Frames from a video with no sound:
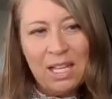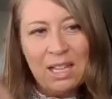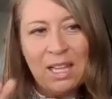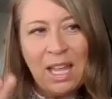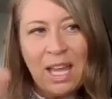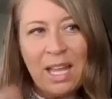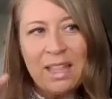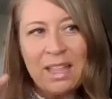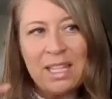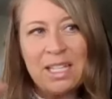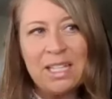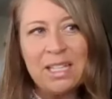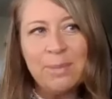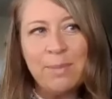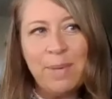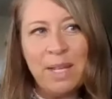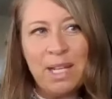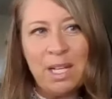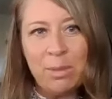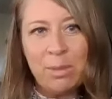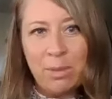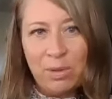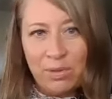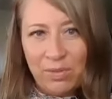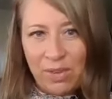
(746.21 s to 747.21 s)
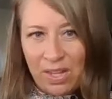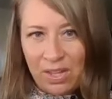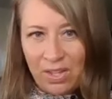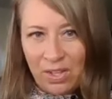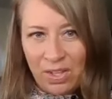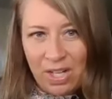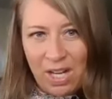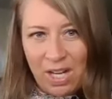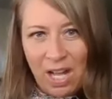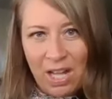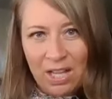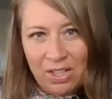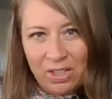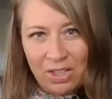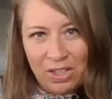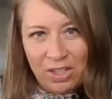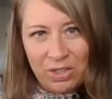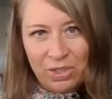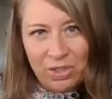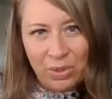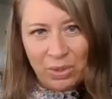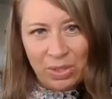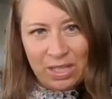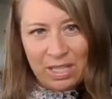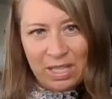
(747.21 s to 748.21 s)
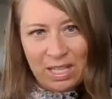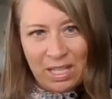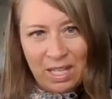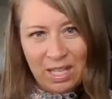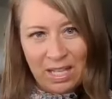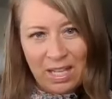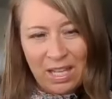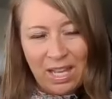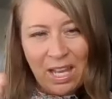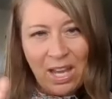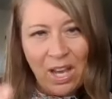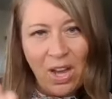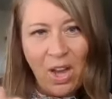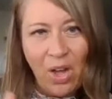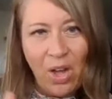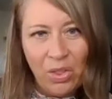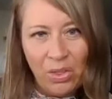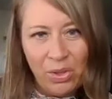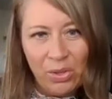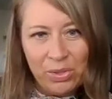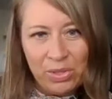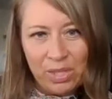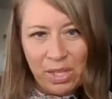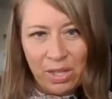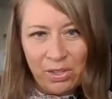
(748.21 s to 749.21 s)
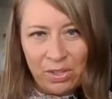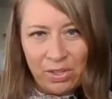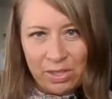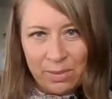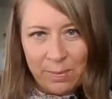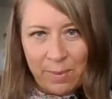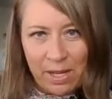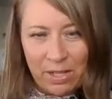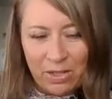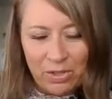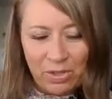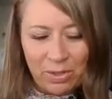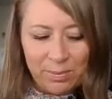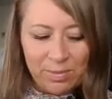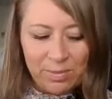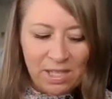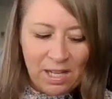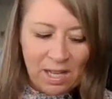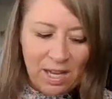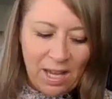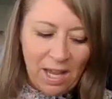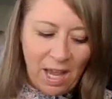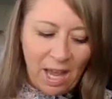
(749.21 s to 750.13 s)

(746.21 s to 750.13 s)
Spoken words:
light that's made up of other colors, you'll hit all those other spectrums.